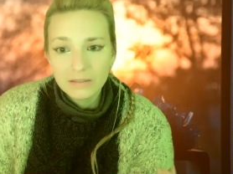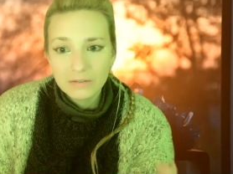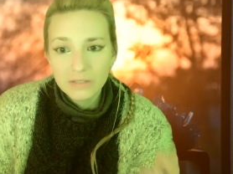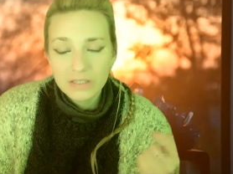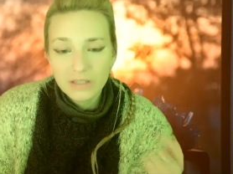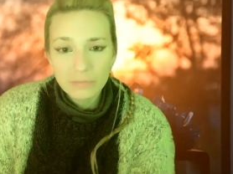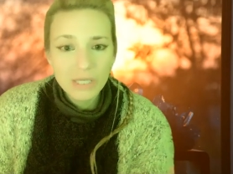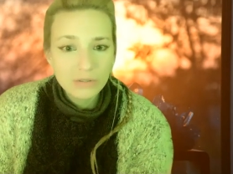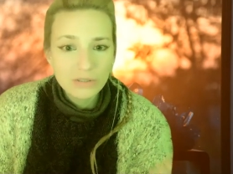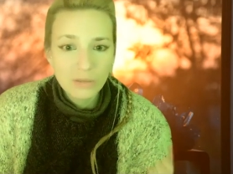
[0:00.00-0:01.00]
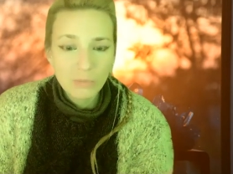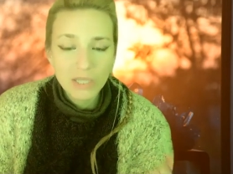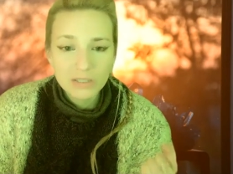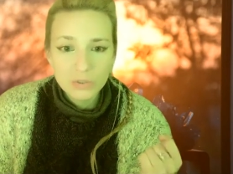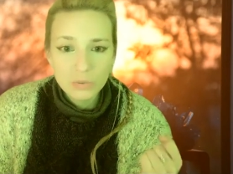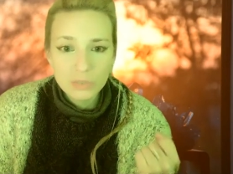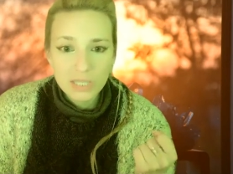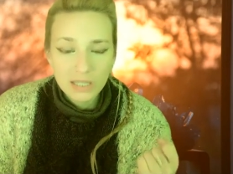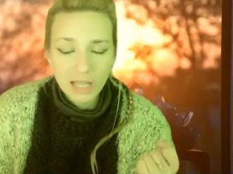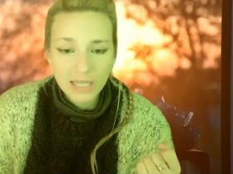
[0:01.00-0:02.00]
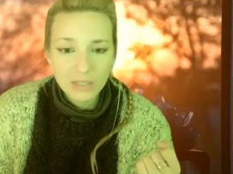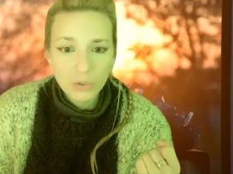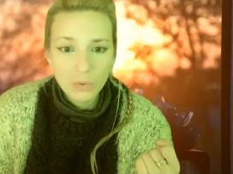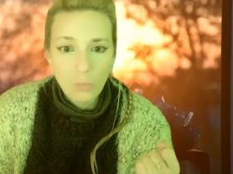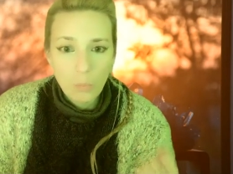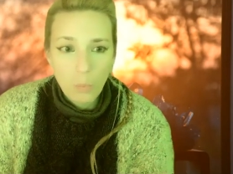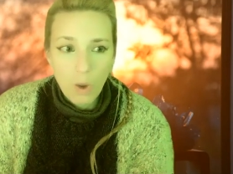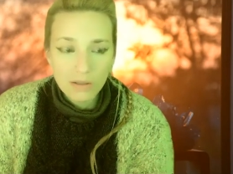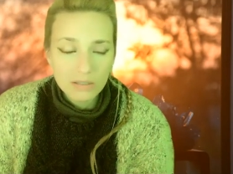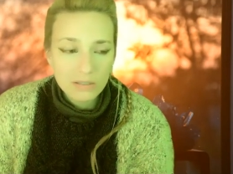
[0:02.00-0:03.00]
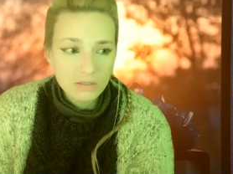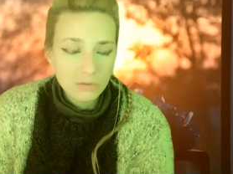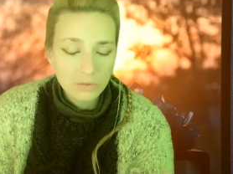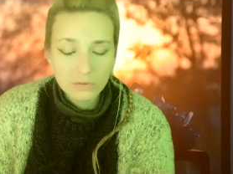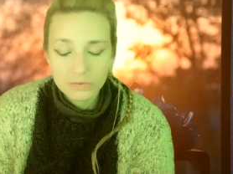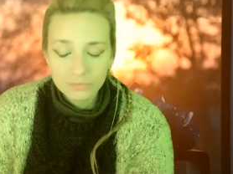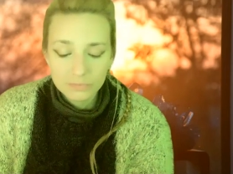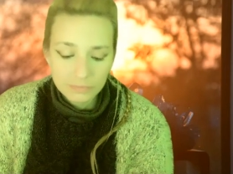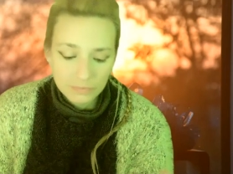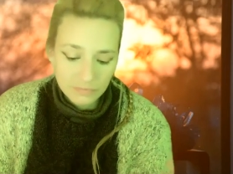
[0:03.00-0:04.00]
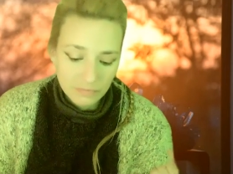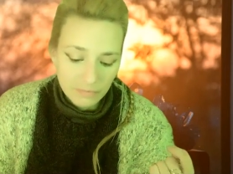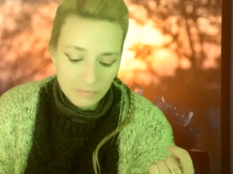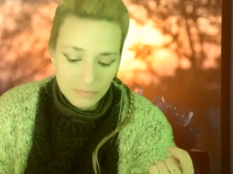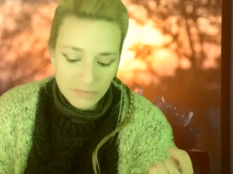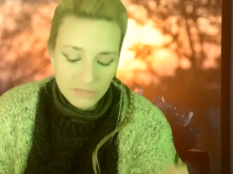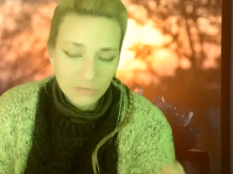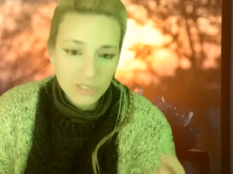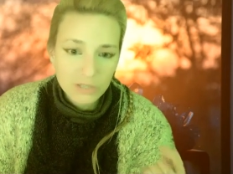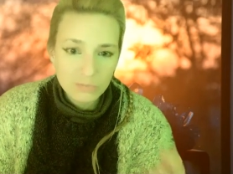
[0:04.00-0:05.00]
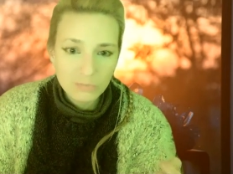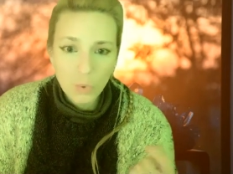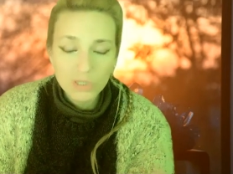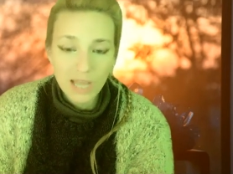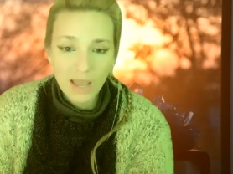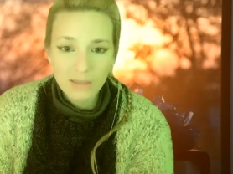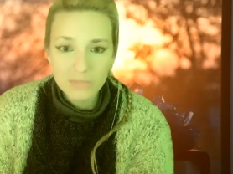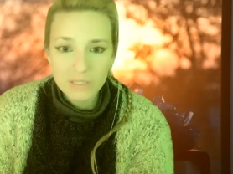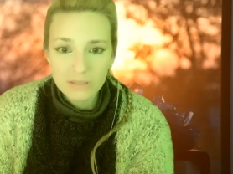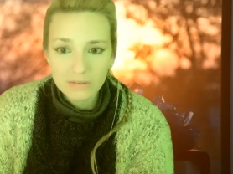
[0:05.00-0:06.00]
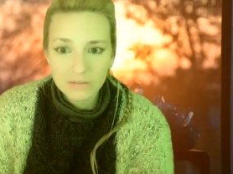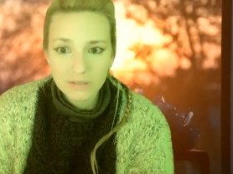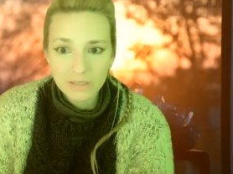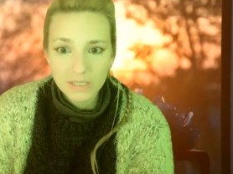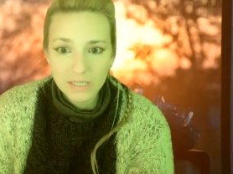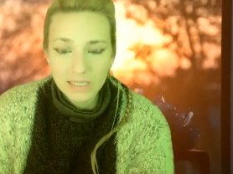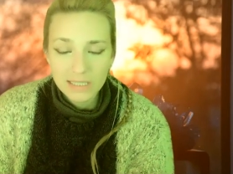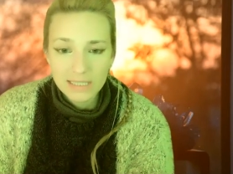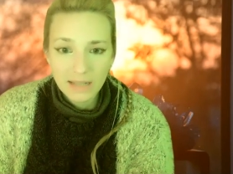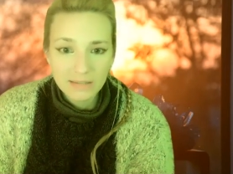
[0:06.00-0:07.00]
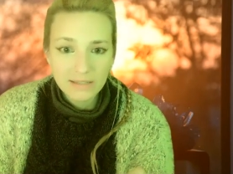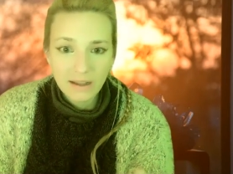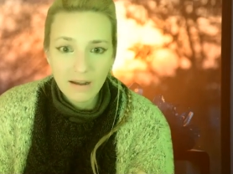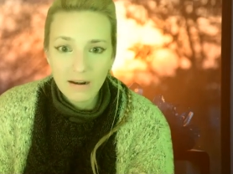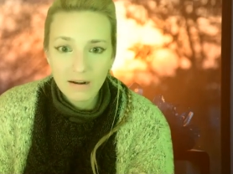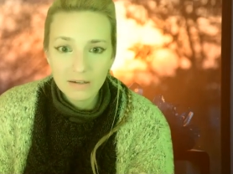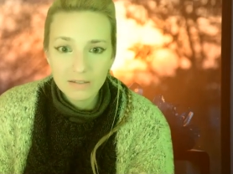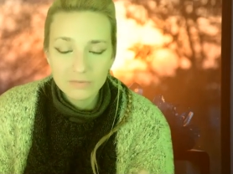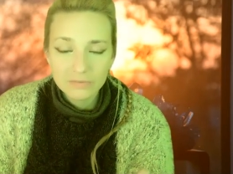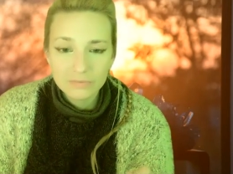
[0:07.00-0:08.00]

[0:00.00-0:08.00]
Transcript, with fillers: so it's not because someone is used as a handler once or different small times that they are